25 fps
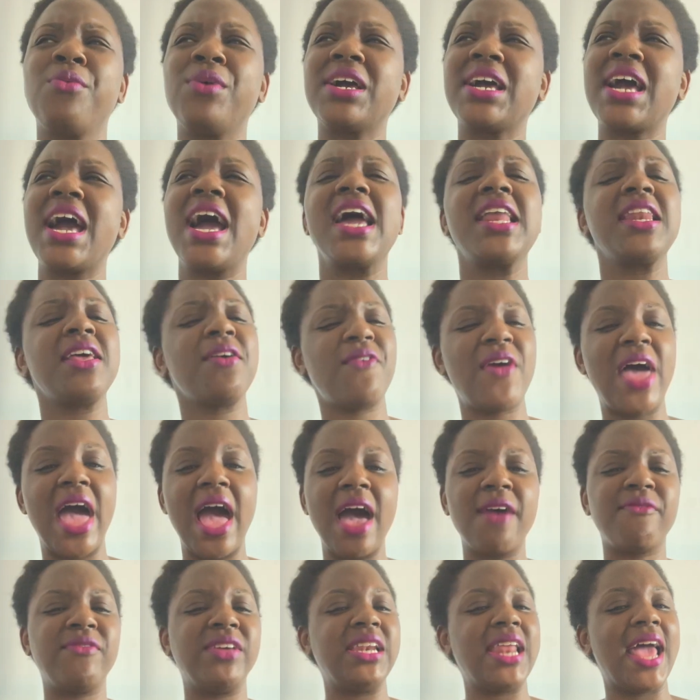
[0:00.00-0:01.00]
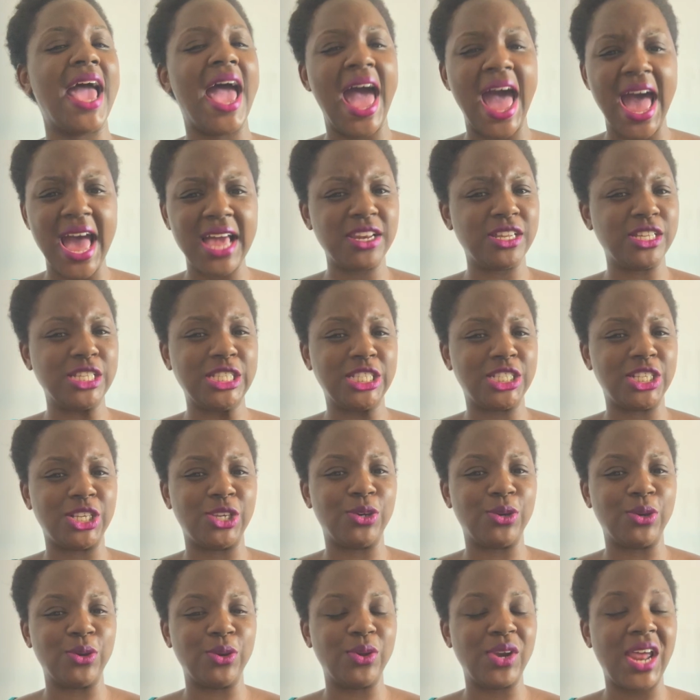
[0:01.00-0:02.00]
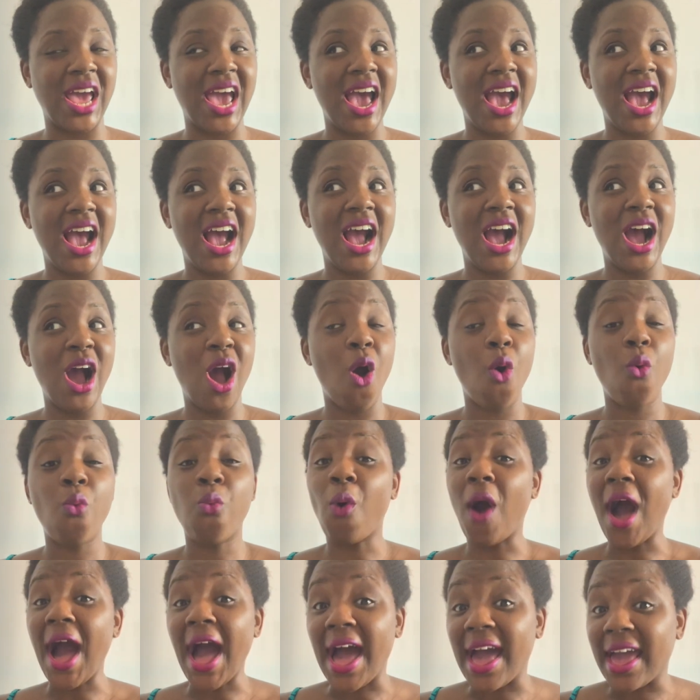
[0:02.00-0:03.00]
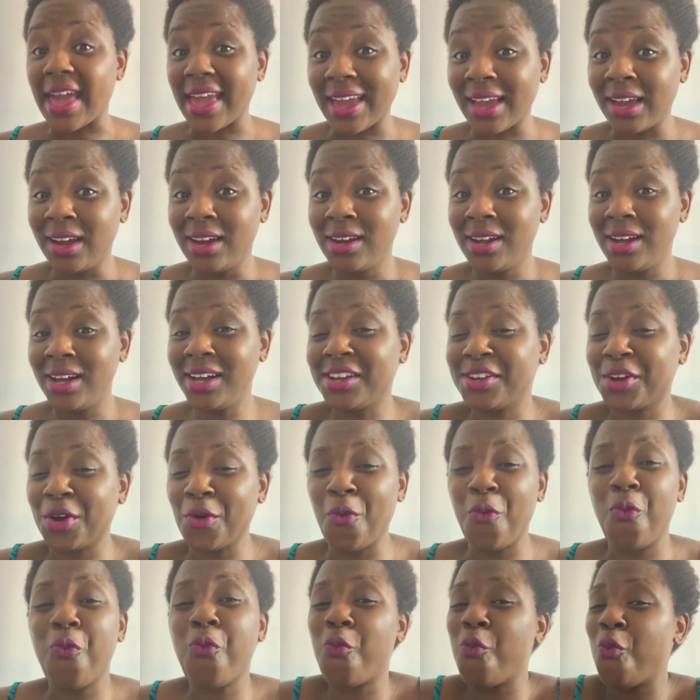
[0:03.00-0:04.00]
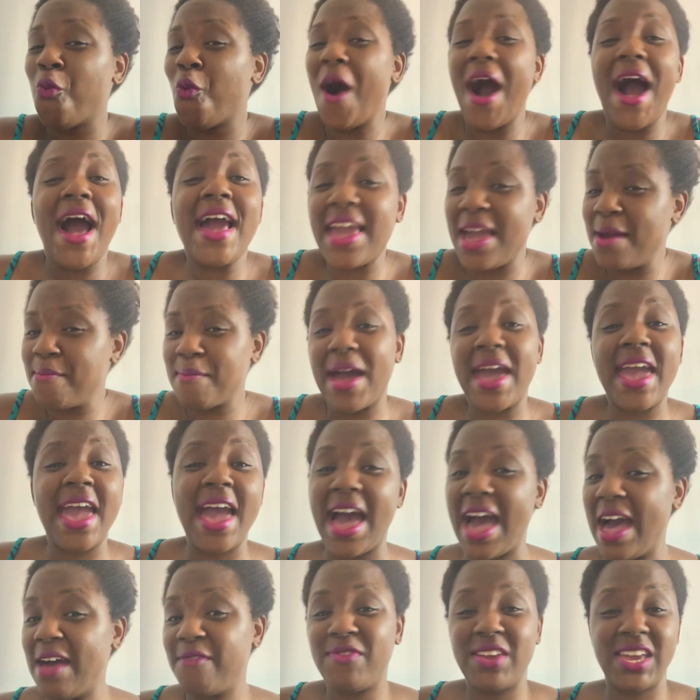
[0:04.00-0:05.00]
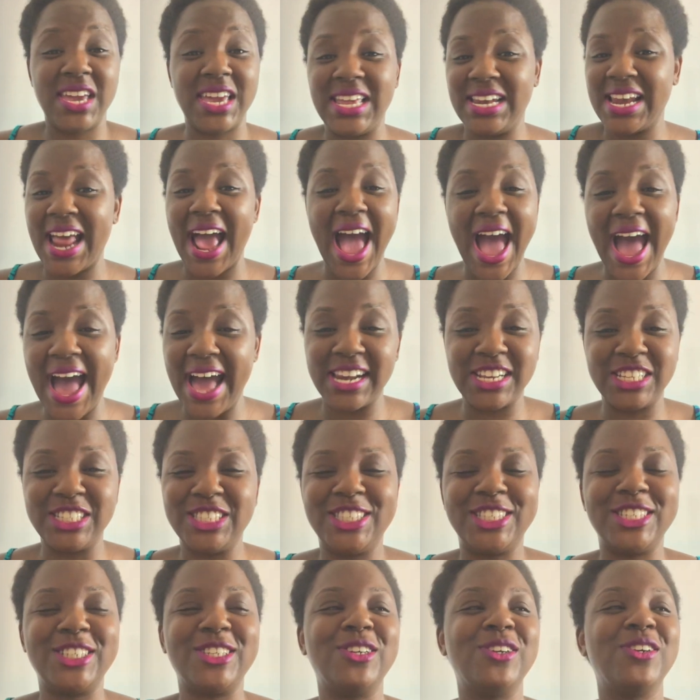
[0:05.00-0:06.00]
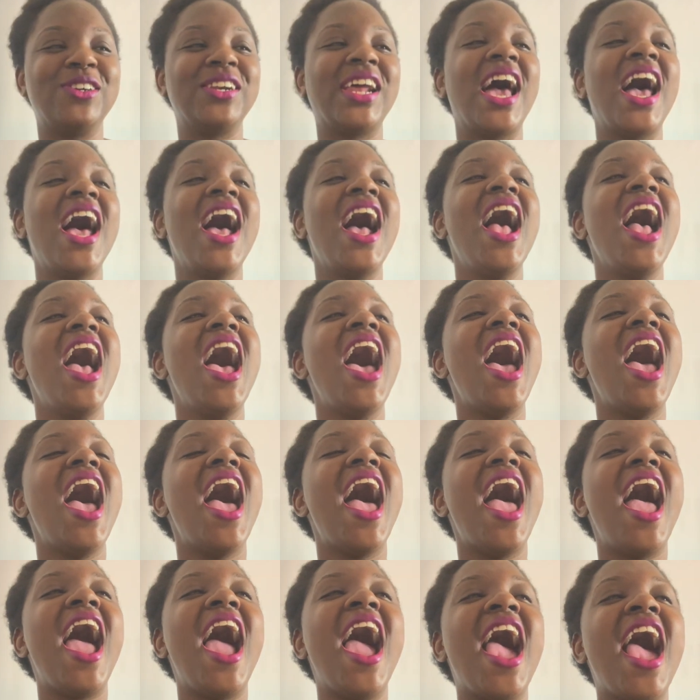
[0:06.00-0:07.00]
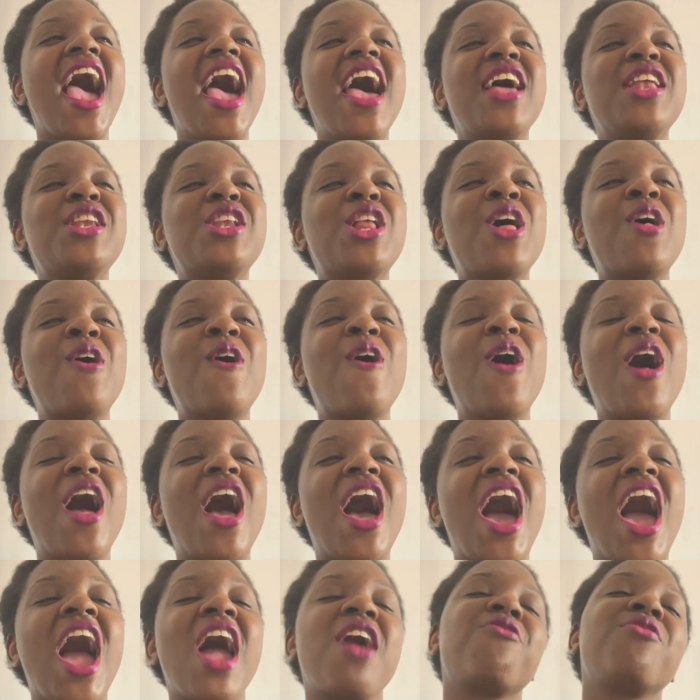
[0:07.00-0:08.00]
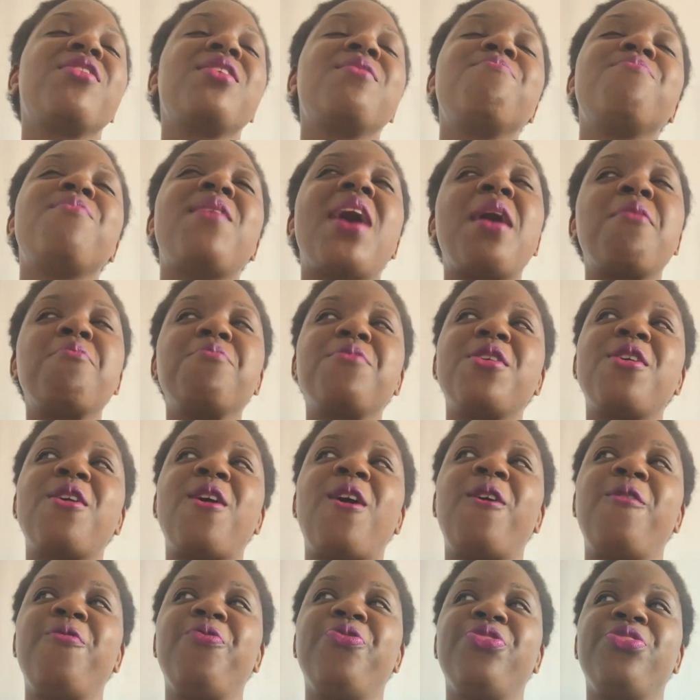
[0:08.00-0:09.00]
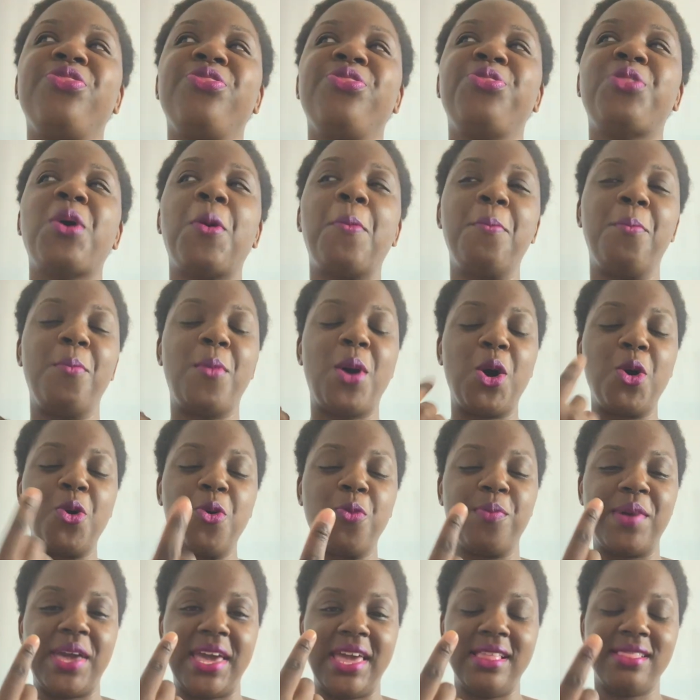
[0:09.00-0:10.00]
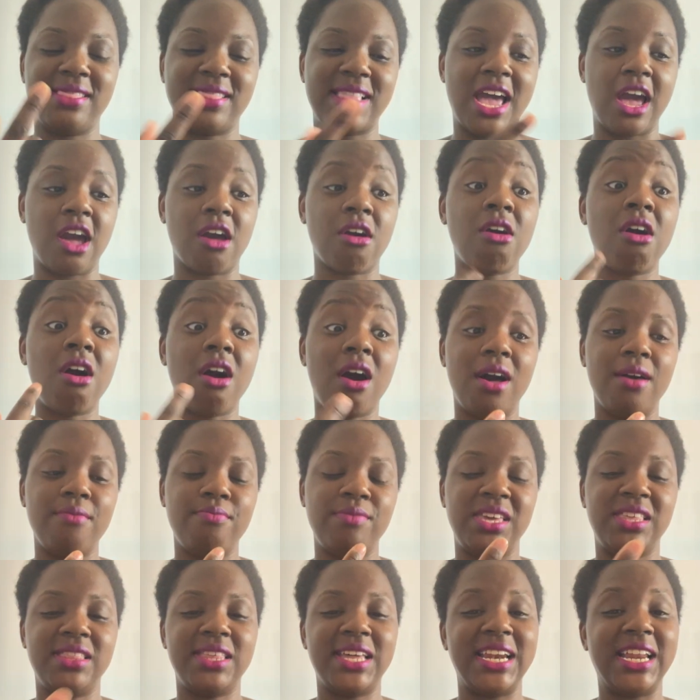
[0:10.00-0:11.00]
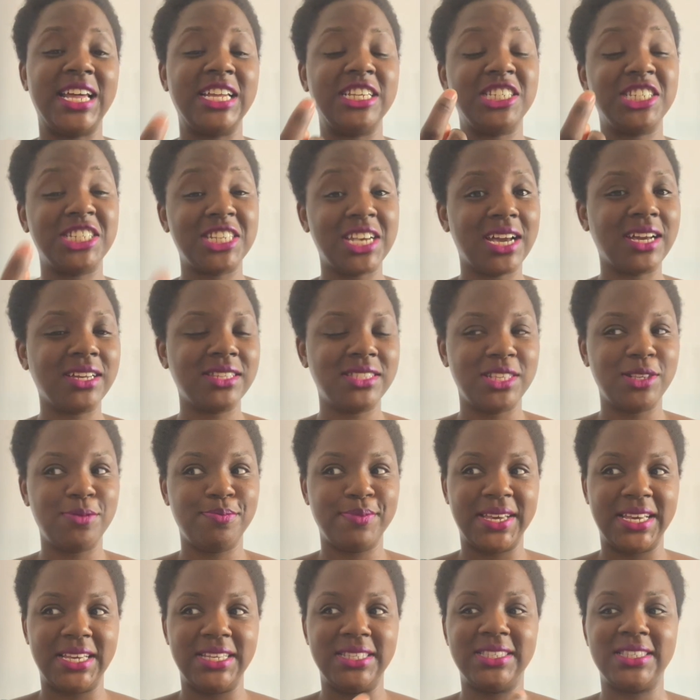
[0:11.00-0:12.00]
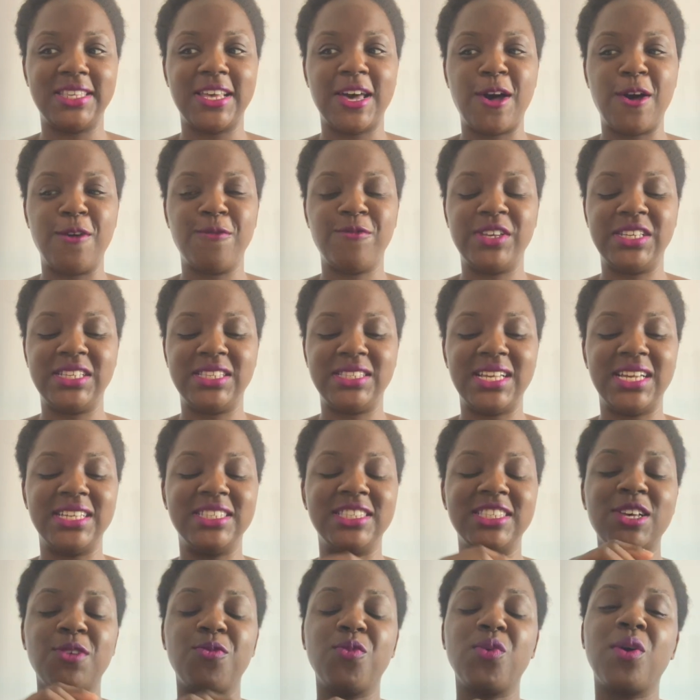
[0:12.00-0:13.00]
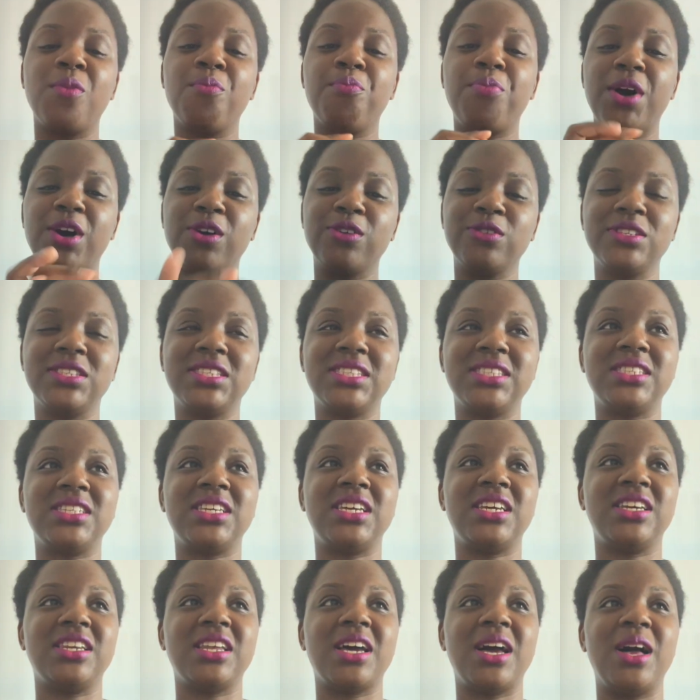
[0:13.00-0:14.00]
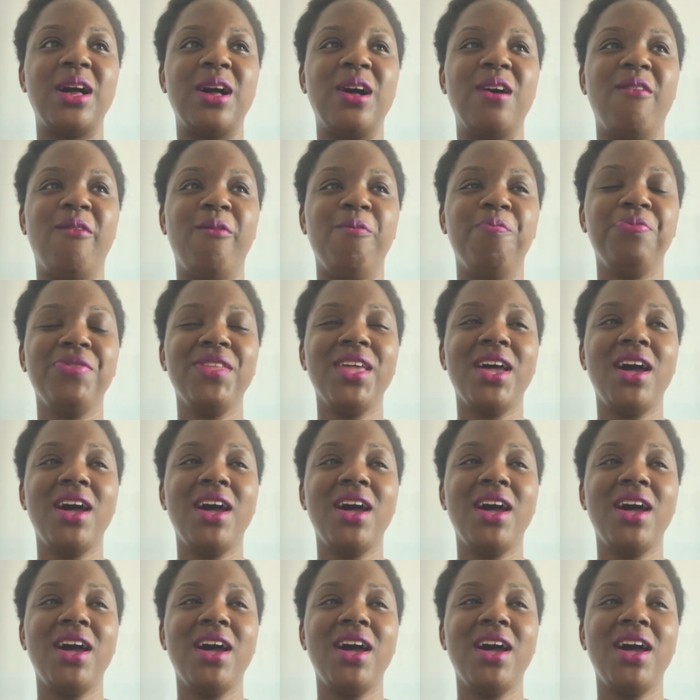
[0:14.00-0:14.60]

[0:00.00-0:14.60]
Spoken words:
kind of have an attitude. Why? Why am I having an attitude? And I remember the moment that caught me, that I checked myself, is that someone posted a